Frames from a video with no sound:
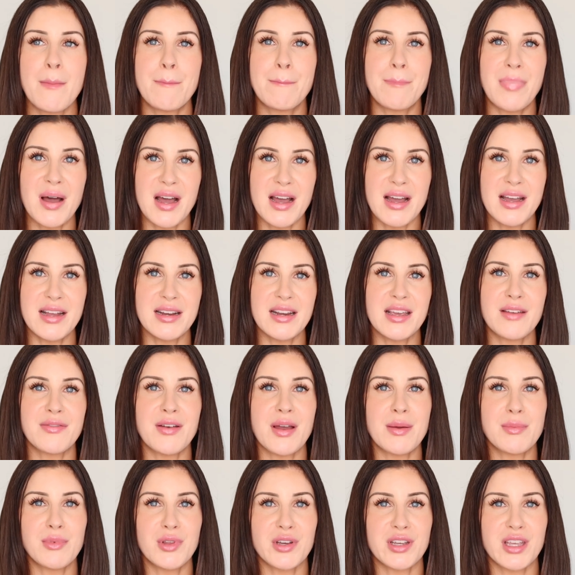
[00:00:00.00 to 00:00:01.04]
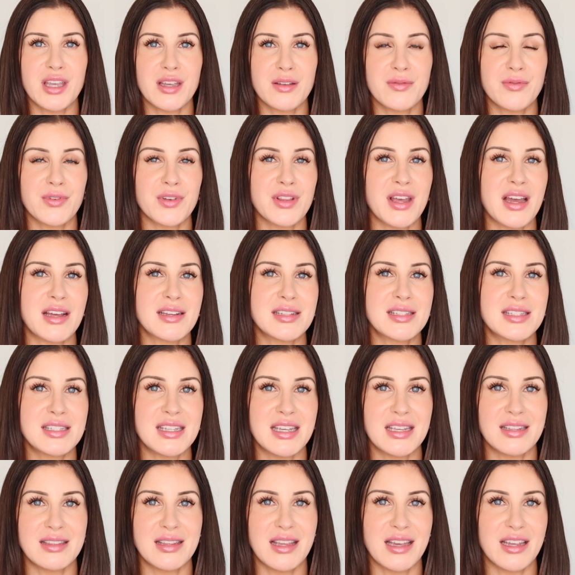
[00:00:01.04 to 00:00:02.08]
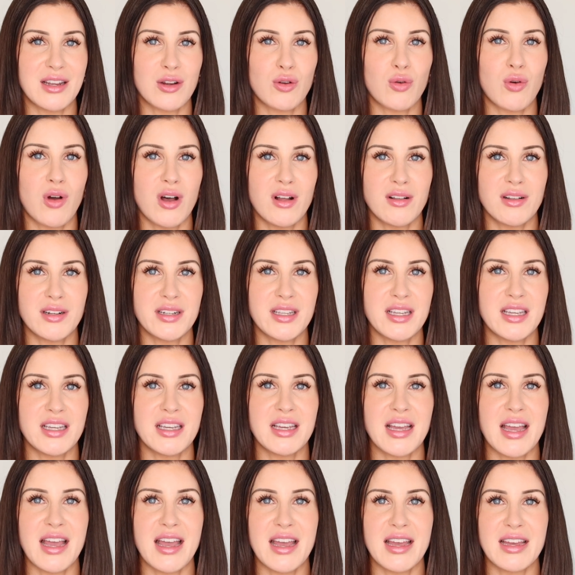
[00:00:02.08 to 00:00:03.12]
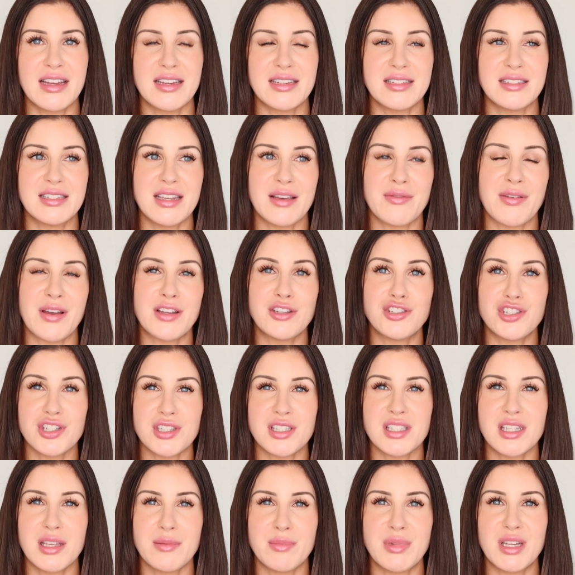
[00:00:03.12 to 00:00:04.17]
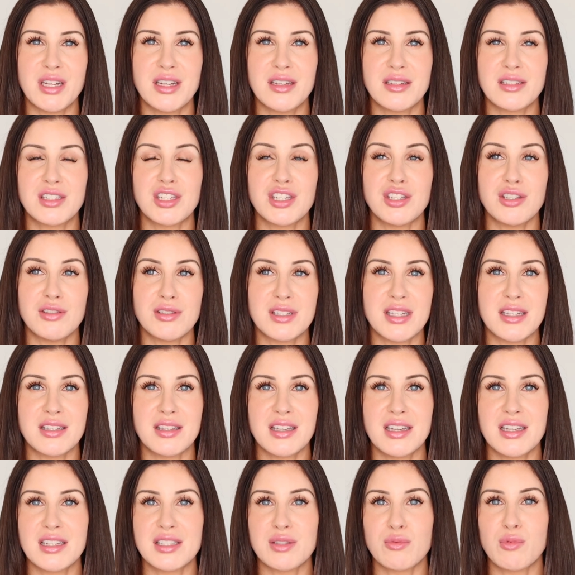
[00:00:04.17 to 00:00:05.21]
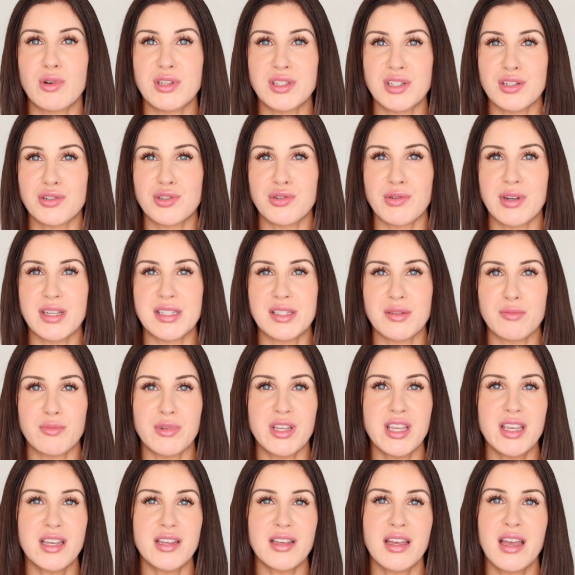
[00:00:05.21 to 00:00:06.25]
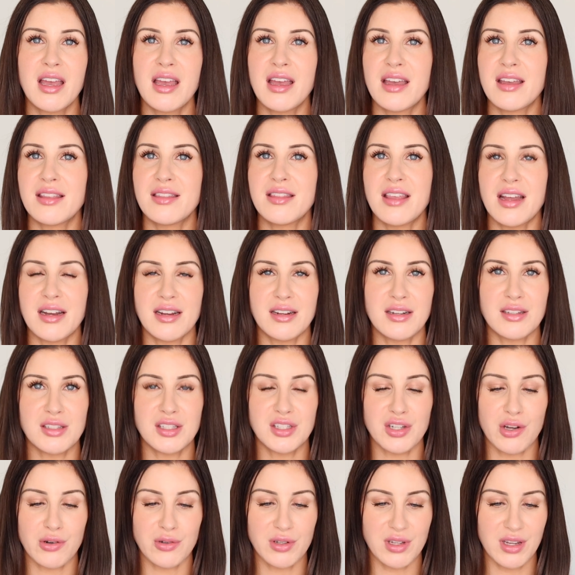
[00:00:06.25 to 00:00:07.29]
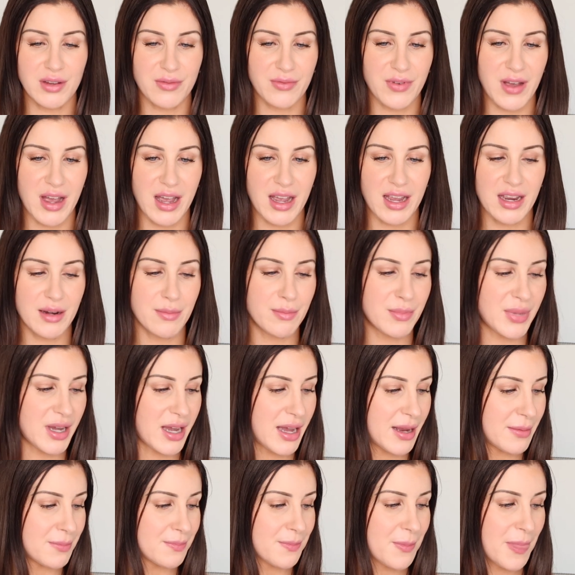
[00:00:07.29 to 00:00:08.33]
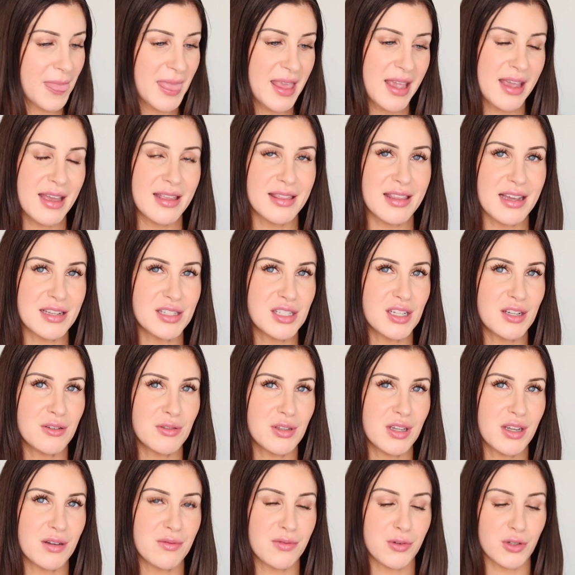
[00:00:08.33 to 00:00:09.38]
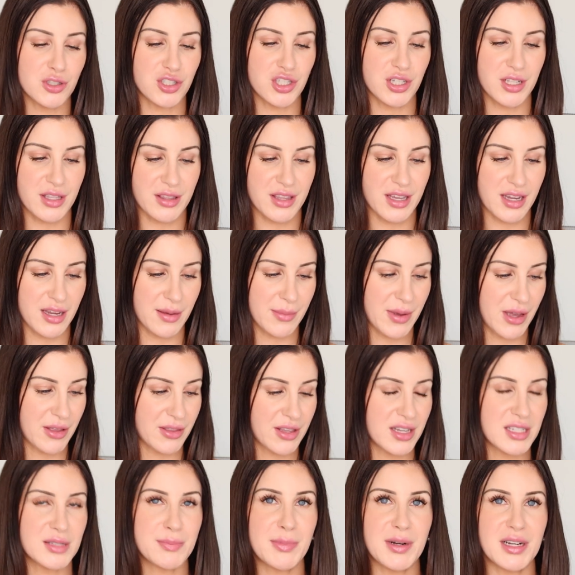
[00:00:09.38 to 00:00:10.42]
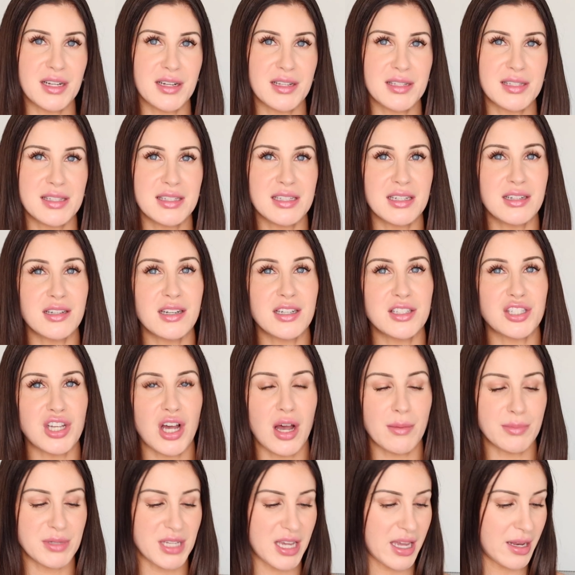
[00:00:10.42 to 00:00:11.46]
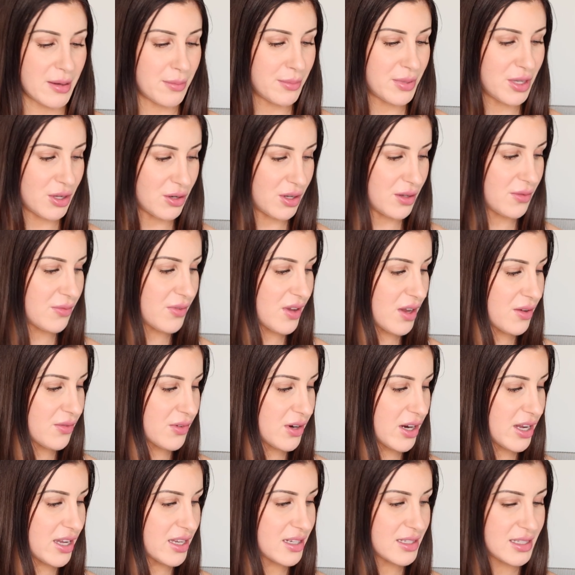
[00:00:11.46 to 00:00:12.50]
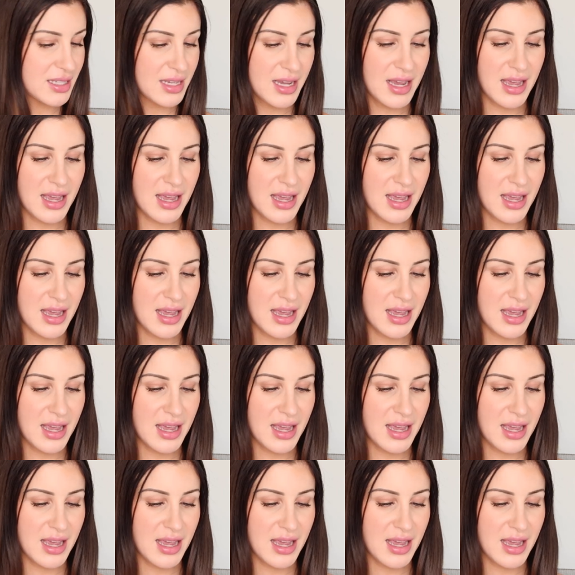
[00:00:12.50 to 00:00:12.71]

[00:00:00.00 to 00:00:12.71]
But if I'm looking for that skin-like quality, and if I just limit it to using this once or twice a week, then it is totally fine. But that's the only unfortunate thing about this, but it is still a top 10 beauty favorite.